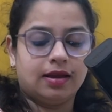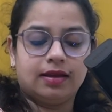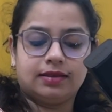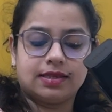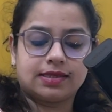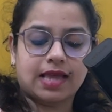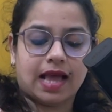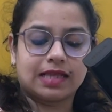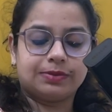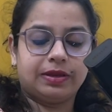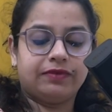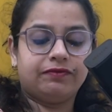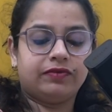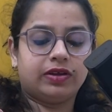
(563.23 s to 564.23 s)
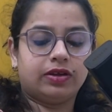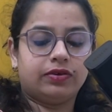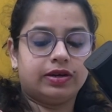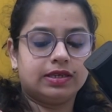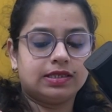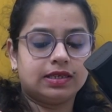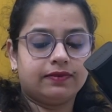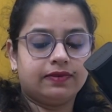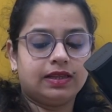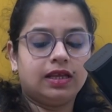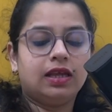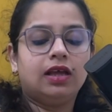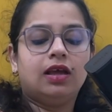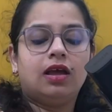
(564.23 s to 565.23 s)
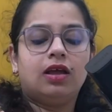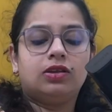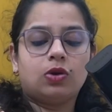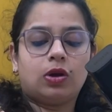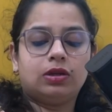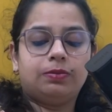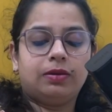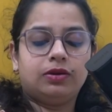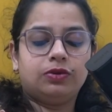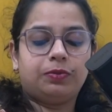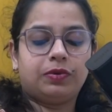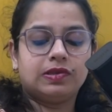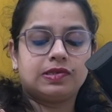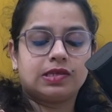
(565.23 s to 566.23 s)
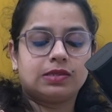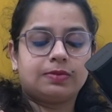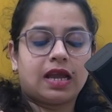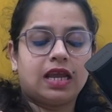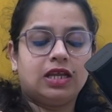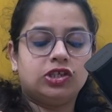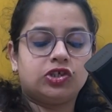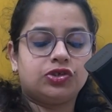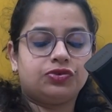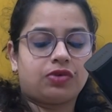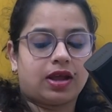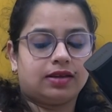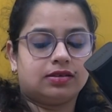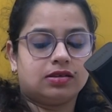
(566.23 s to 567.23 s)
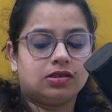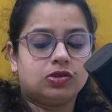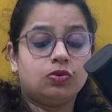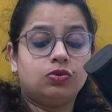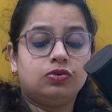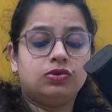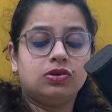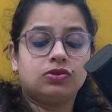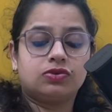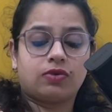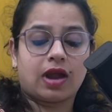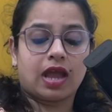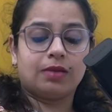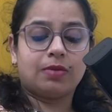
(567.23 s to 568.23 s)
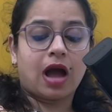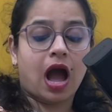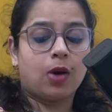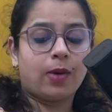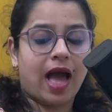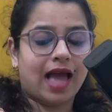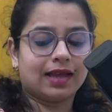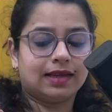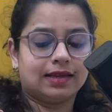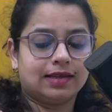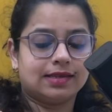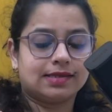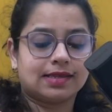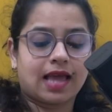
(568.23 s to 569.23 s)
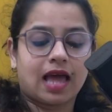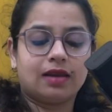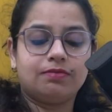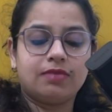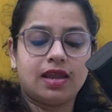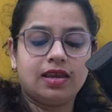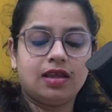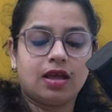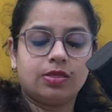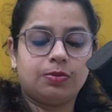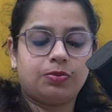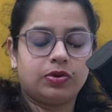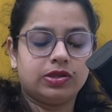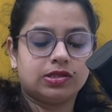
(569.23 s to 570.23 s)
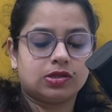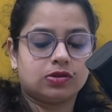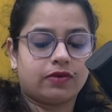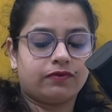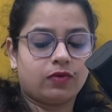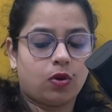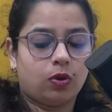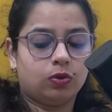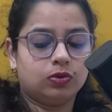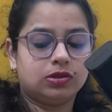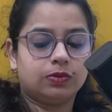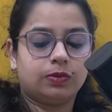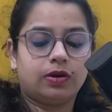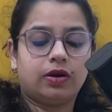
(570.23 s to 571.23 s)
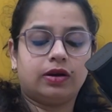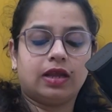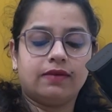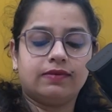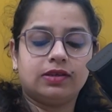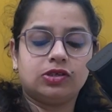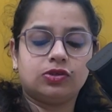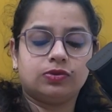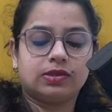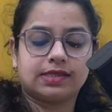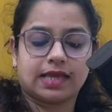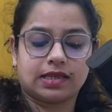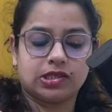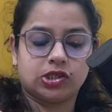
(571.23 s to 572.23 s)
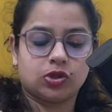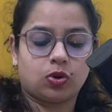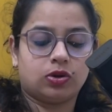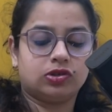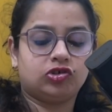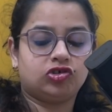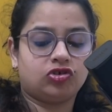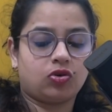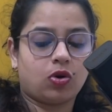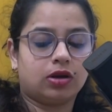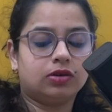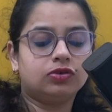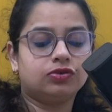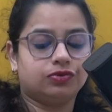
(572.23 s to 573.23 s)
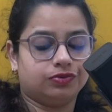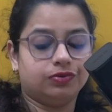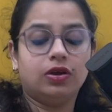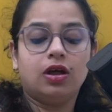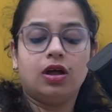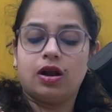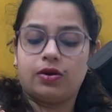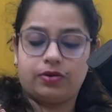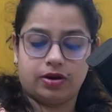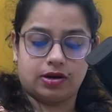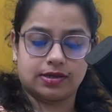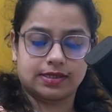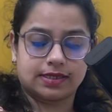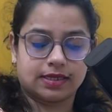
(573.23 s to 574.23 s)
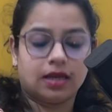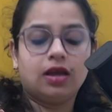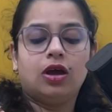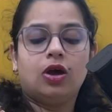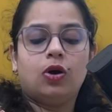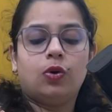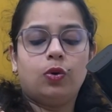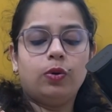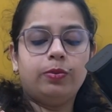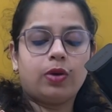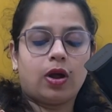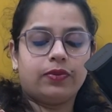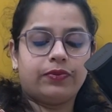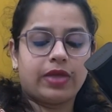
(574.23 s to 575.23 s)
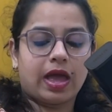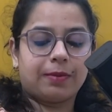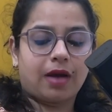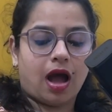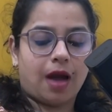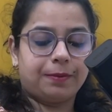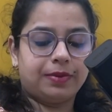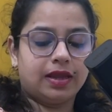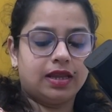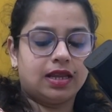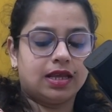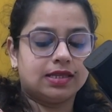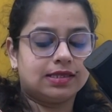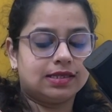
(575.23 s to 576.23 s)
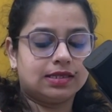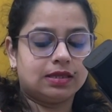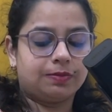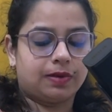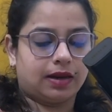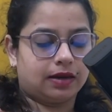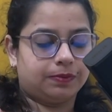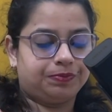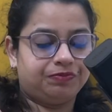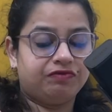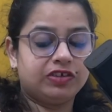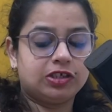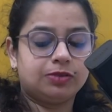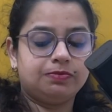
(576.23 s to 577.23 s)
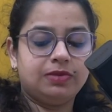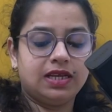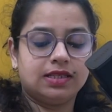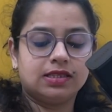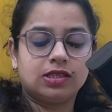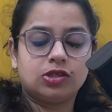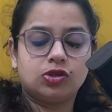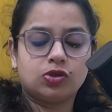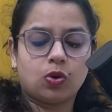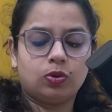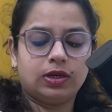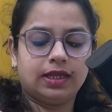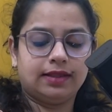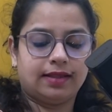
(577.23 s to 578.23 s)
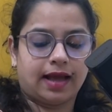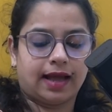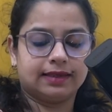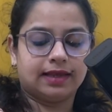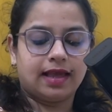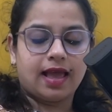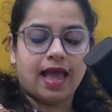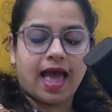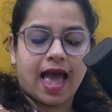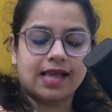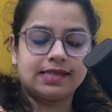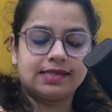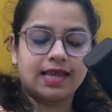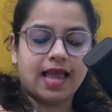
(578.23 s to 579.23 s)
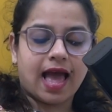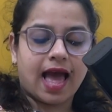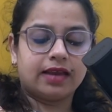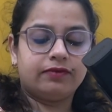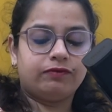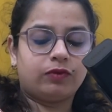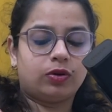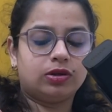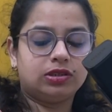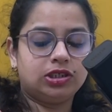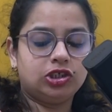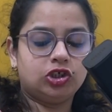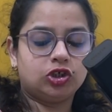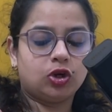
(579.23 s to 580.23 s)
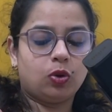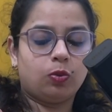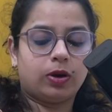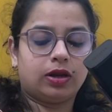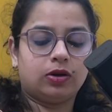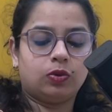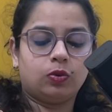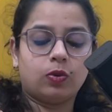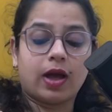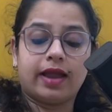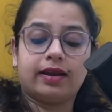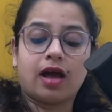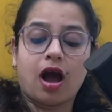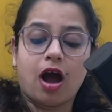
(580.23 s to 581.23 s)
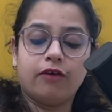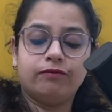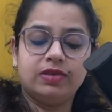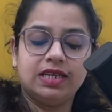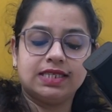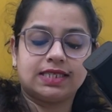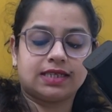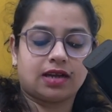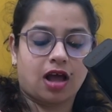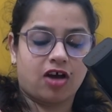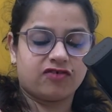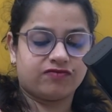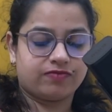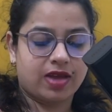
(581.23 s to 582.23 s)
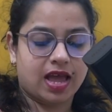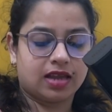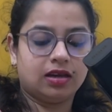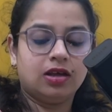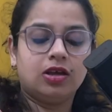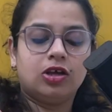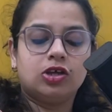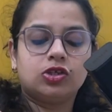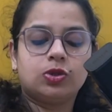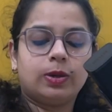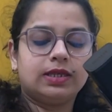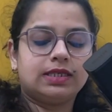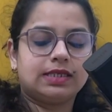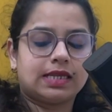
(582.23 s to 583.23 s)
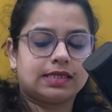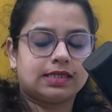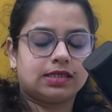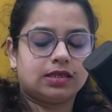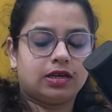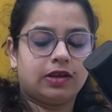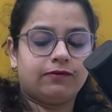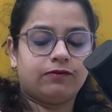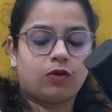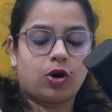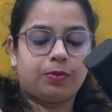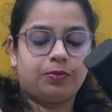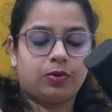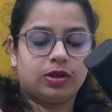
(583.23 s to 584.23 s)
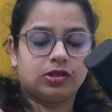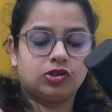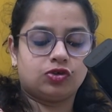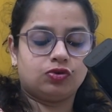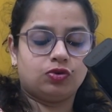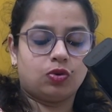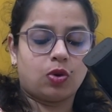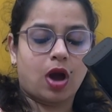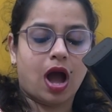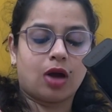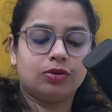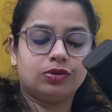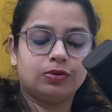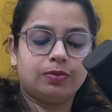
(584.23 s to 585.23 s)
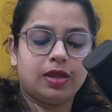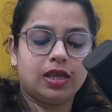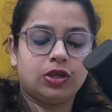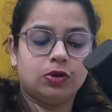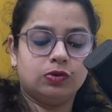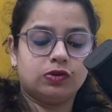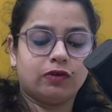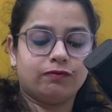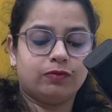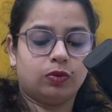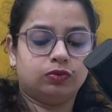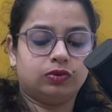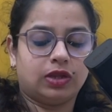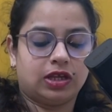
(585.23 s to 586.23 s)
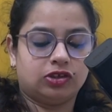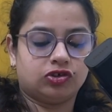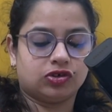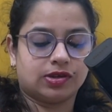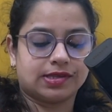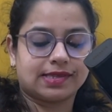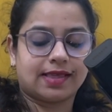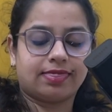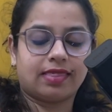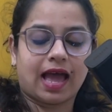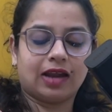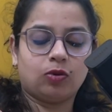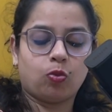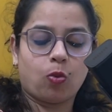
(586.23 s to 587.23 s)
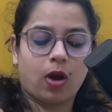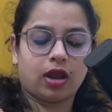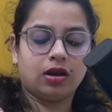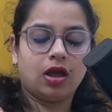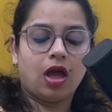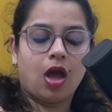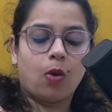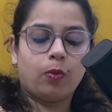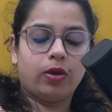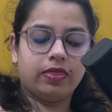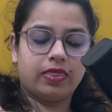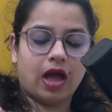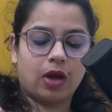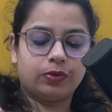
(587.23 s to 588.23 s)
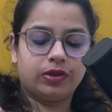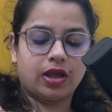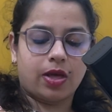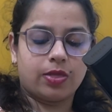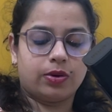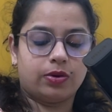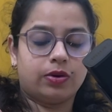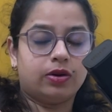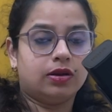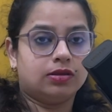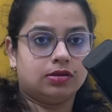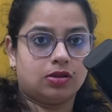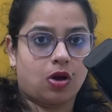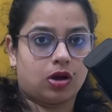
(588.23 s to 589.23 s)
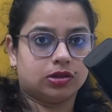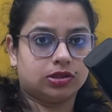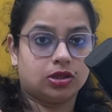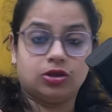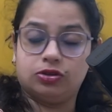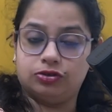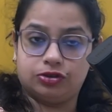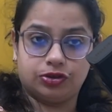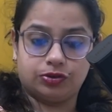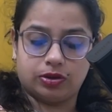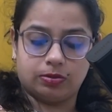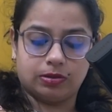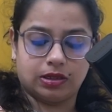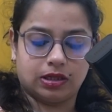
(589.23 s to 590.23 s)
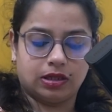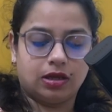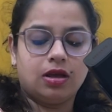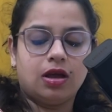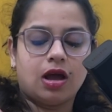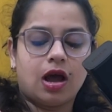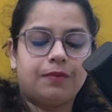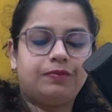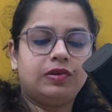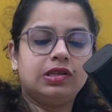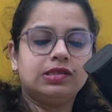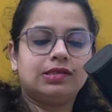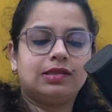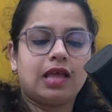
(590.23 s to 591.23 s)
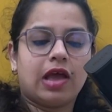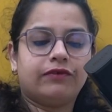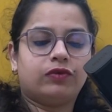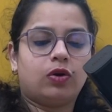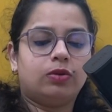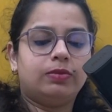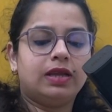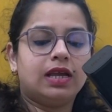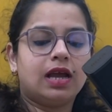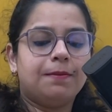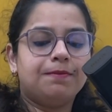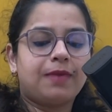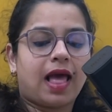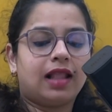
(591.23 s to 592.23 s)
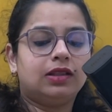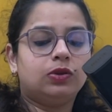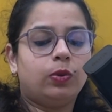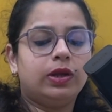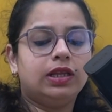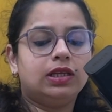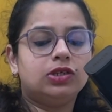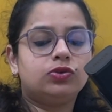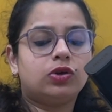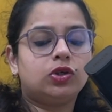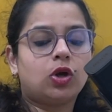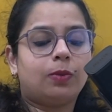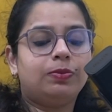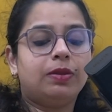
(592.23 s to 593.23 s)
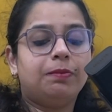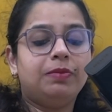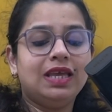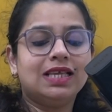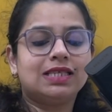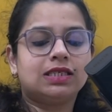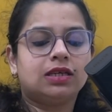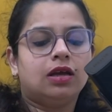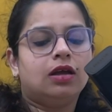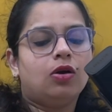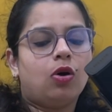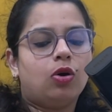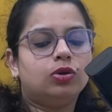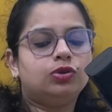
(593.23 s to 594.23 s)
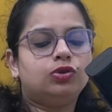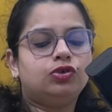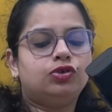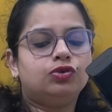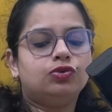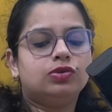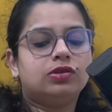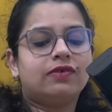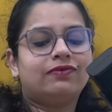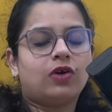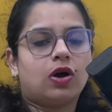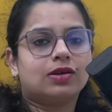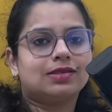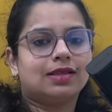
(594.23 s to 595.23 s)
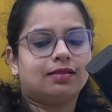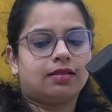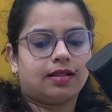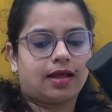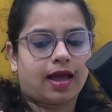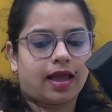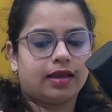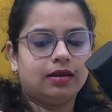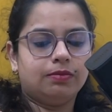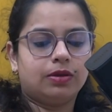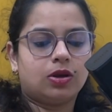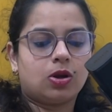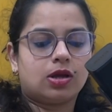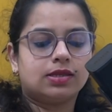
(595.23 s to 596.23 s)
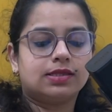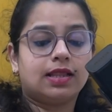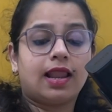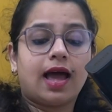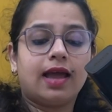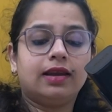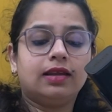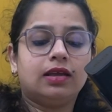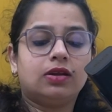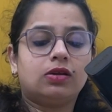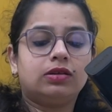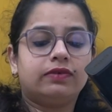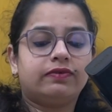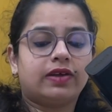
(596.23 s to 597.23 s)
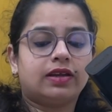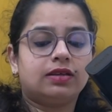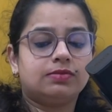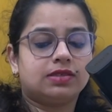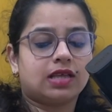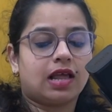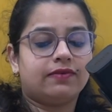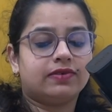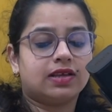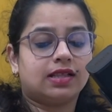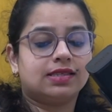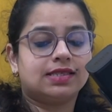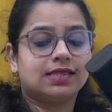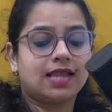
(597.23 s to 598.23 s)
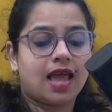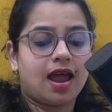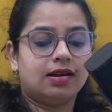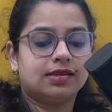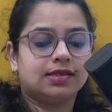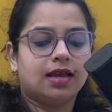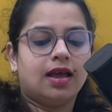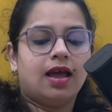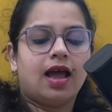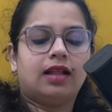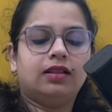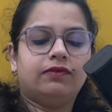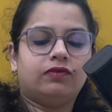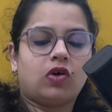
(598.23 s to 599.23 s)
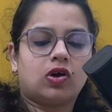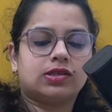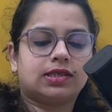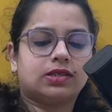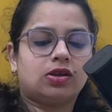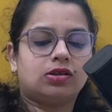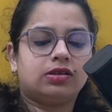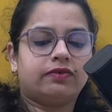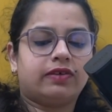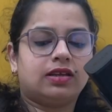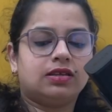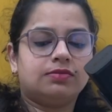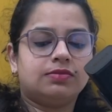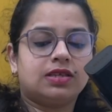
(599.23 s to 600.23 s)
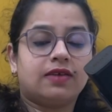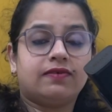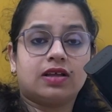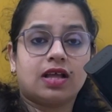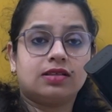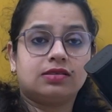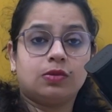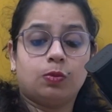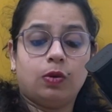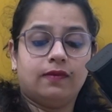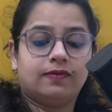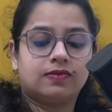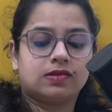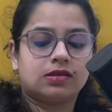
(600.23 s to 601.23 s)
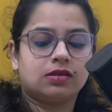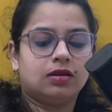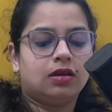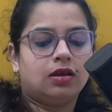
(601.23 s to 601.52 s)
This has been figuratively taught but to princes by ancient writers who describe how Achilles and many other princes of old were given to the centaur Chiron to nurse, who brought them up in his discipline, which means solely that, as they had for a teacher one who had half beast and half man, so it is necessary for a prince to know how to make use of both natures, and that one without the other not durable. A prince, therefore, being compelled knowingly to adopt the beast, or to choose the fox and the lion, because the lion cannot defend himself against snares, and the fox cannot defend himself against the wolves.